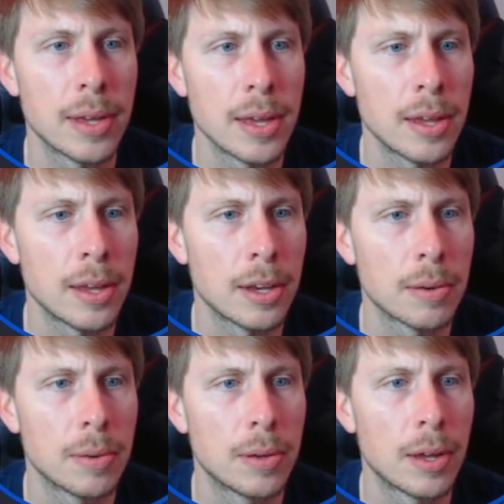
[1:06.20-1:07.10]

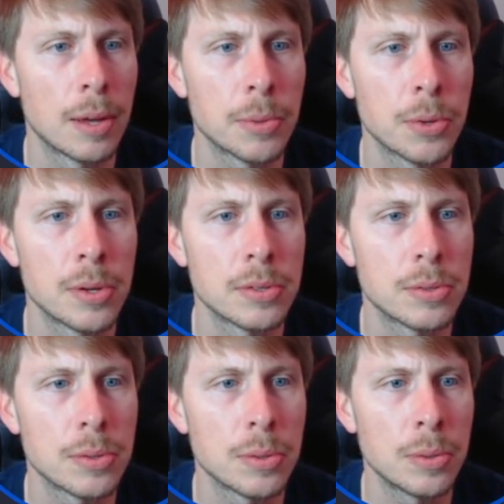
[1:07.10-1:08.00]
and I'm going
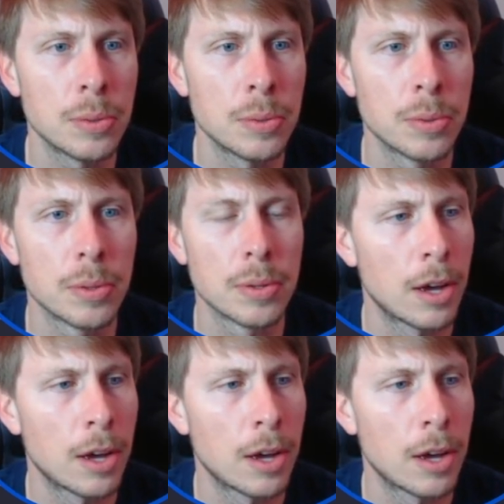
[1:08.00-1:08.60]
to